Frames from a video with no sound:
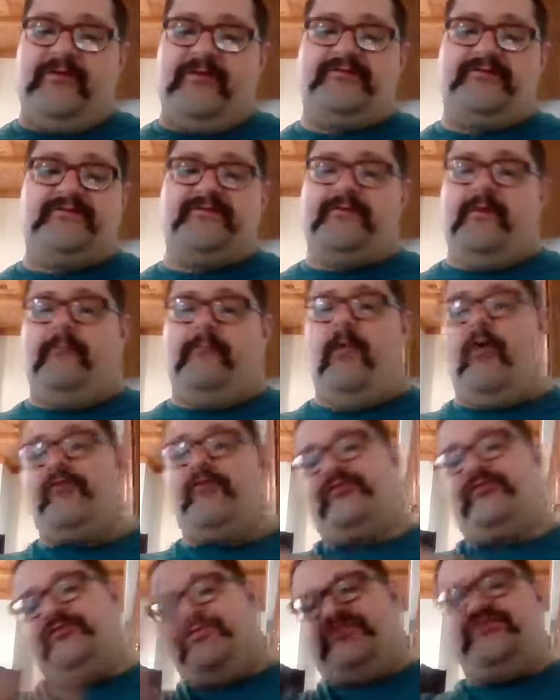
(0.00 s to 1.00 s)
It's the
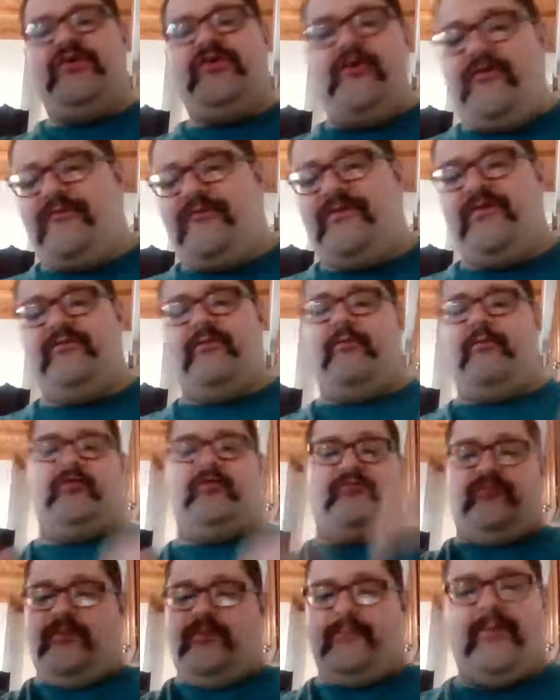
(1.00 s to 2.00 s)
most conservative, the
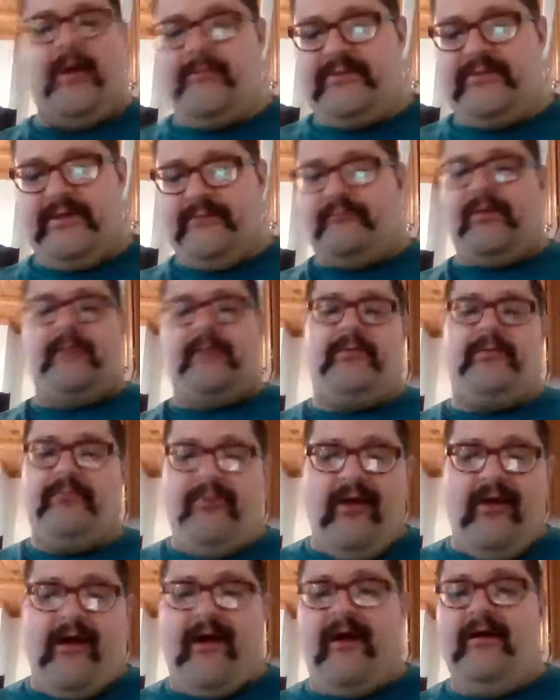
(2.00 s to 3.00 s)
most Republican, blah, blah,
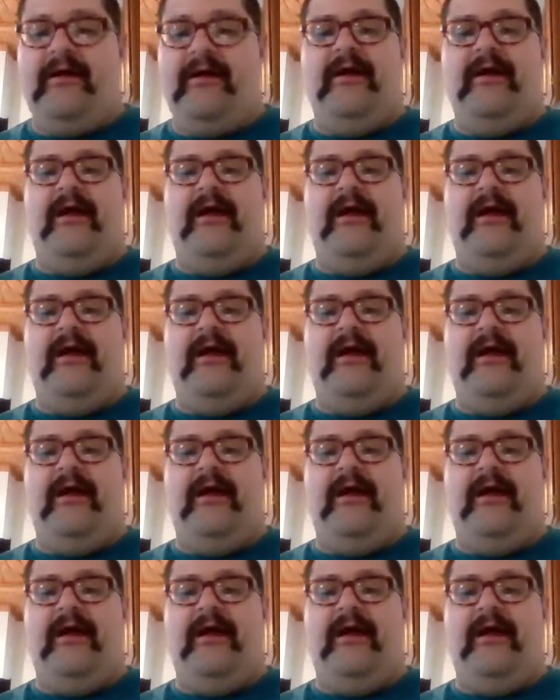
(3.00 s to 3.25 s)
blah.